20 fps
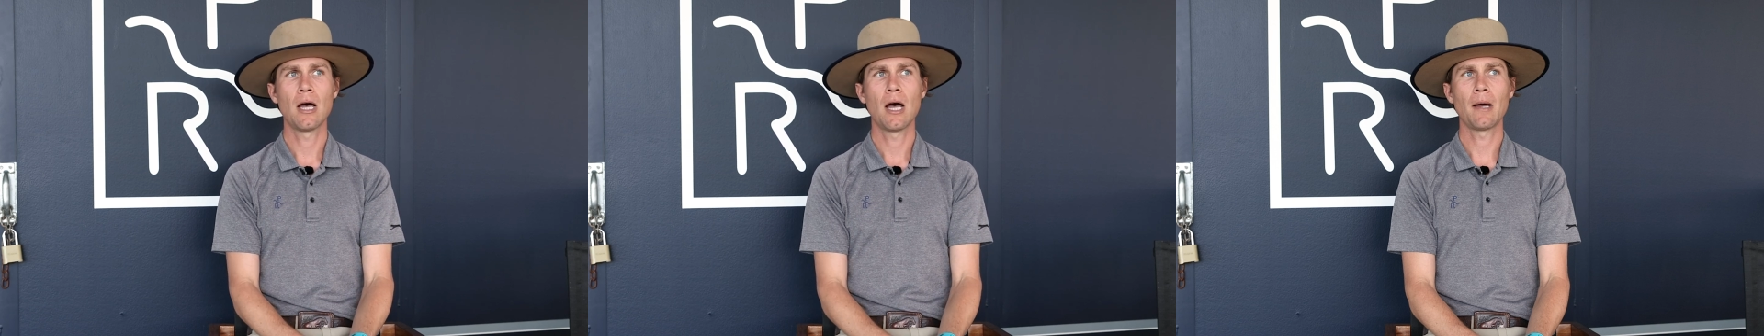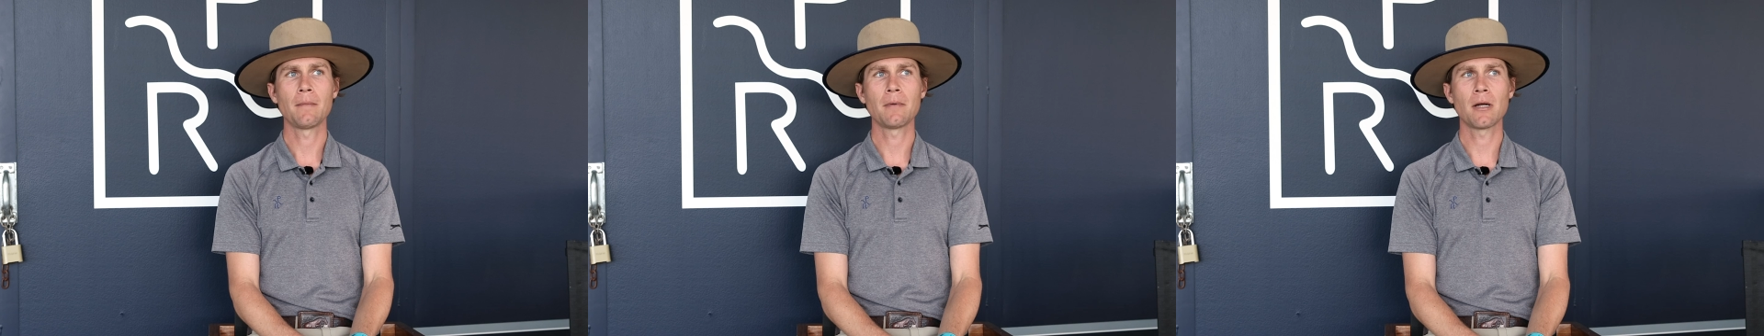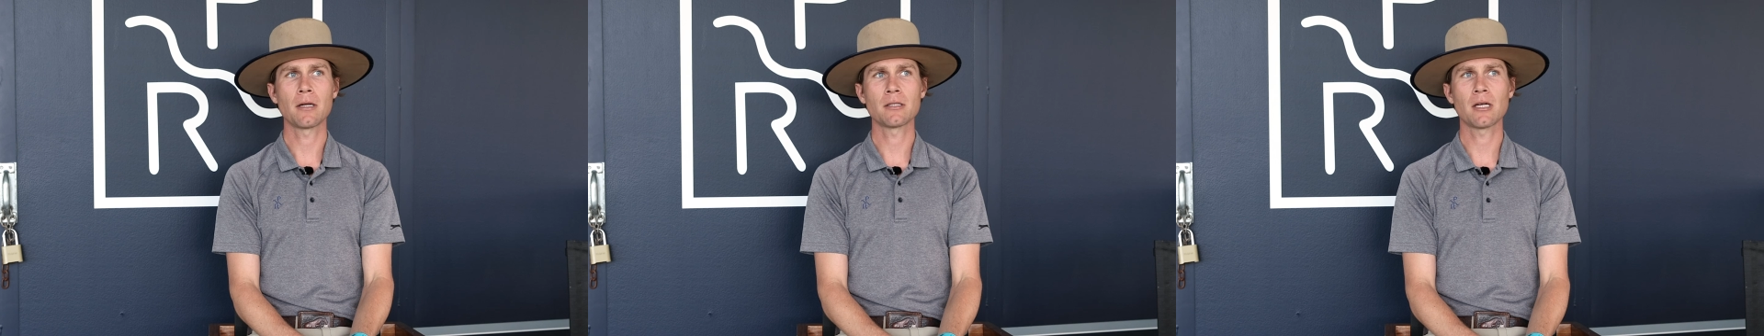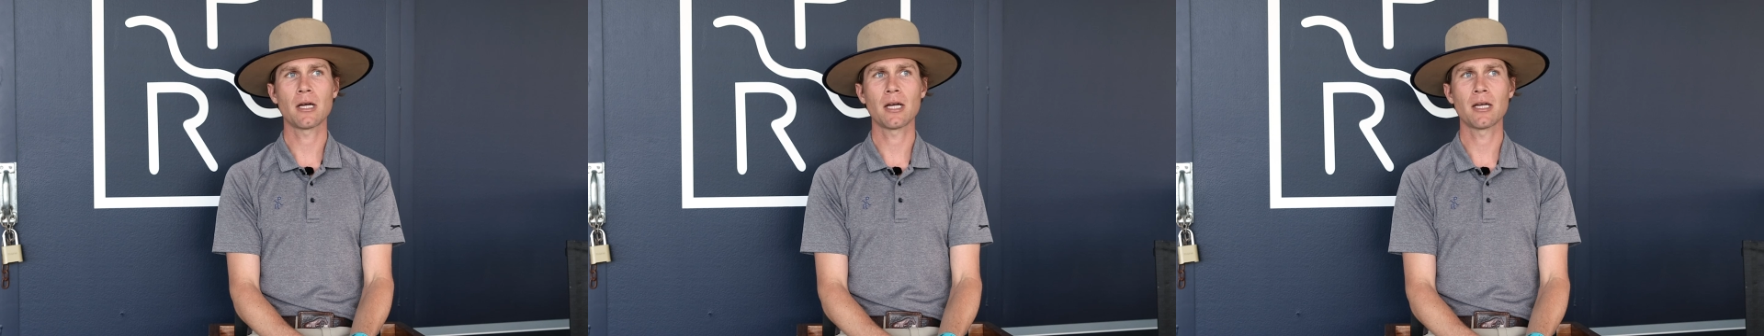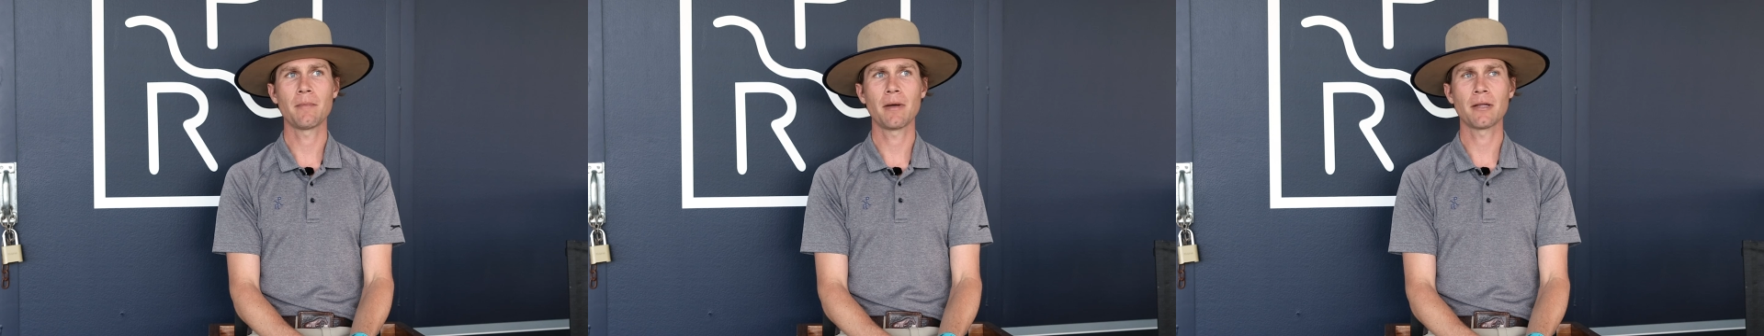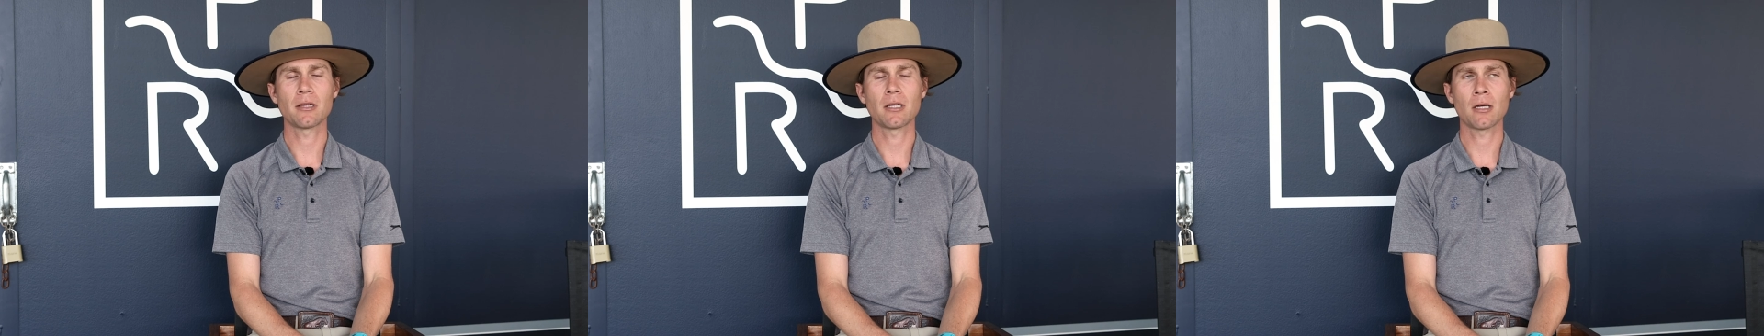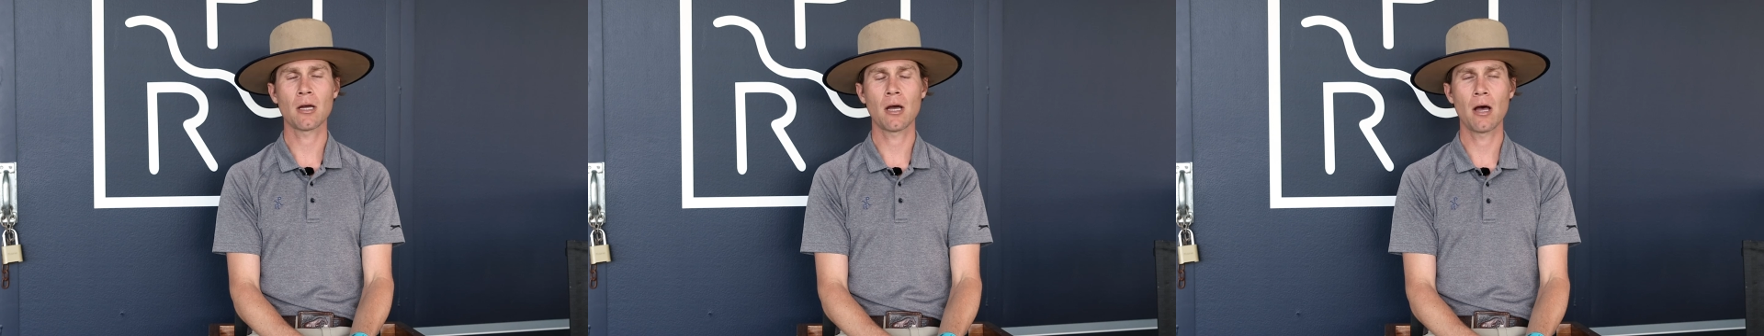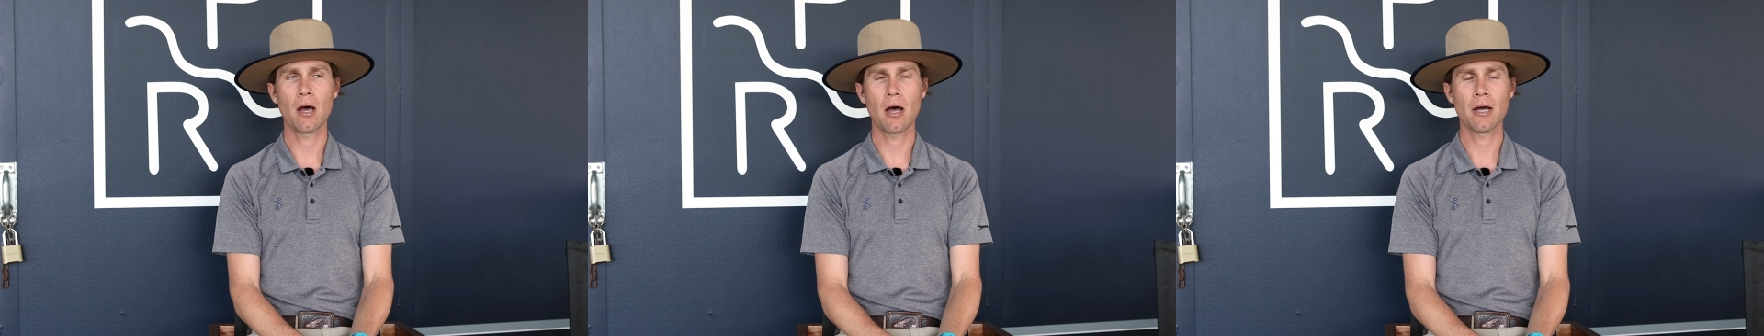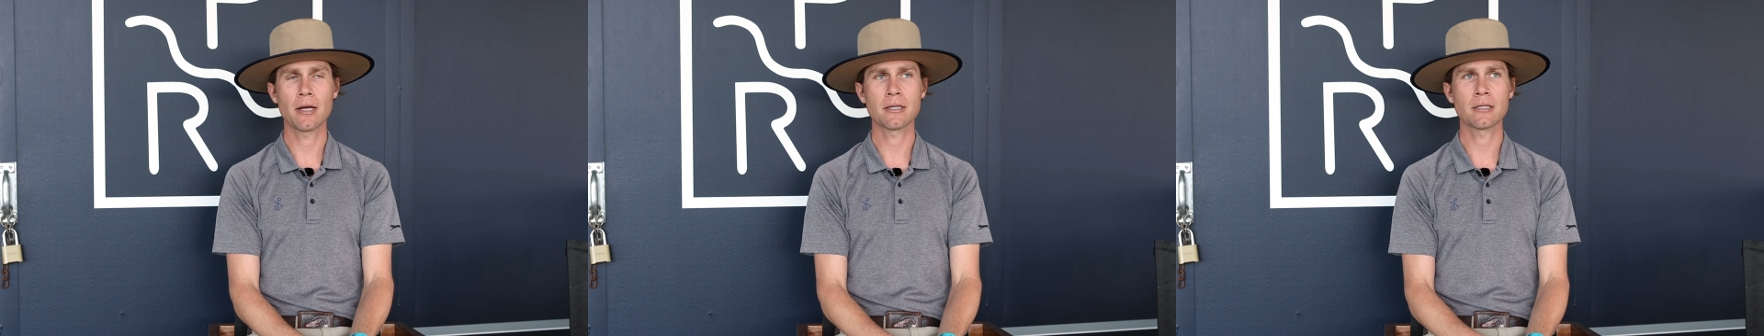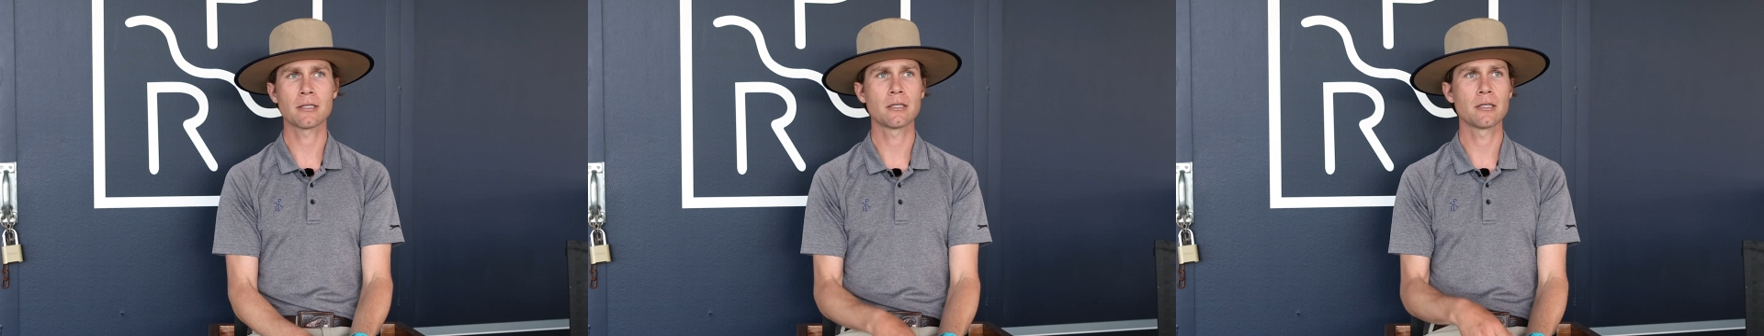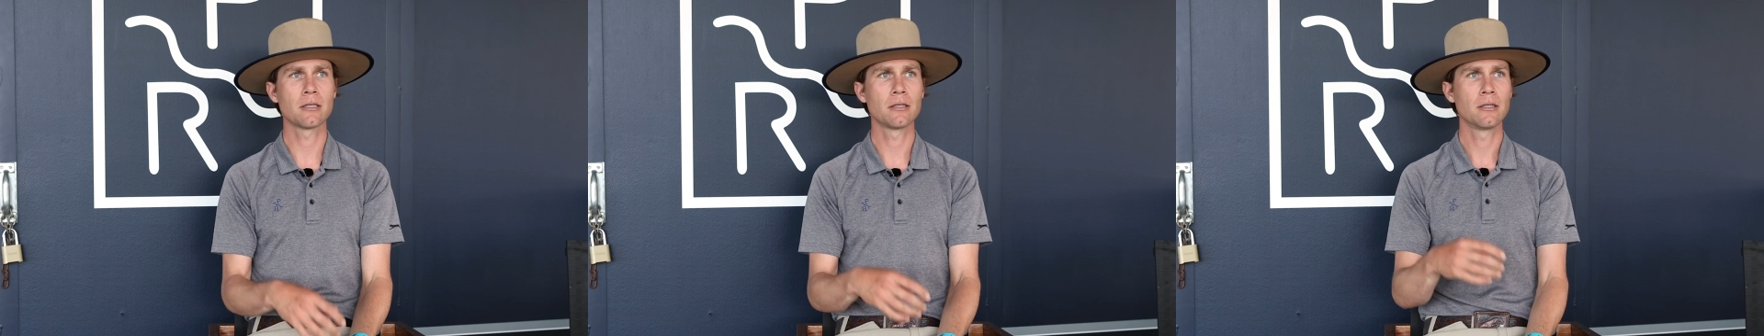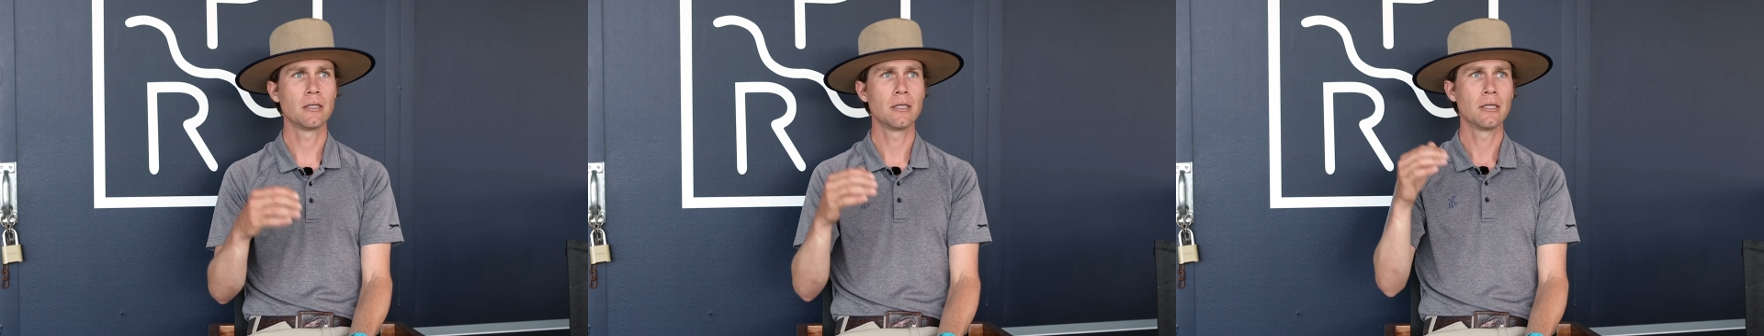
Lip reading: I'm not talking about the cost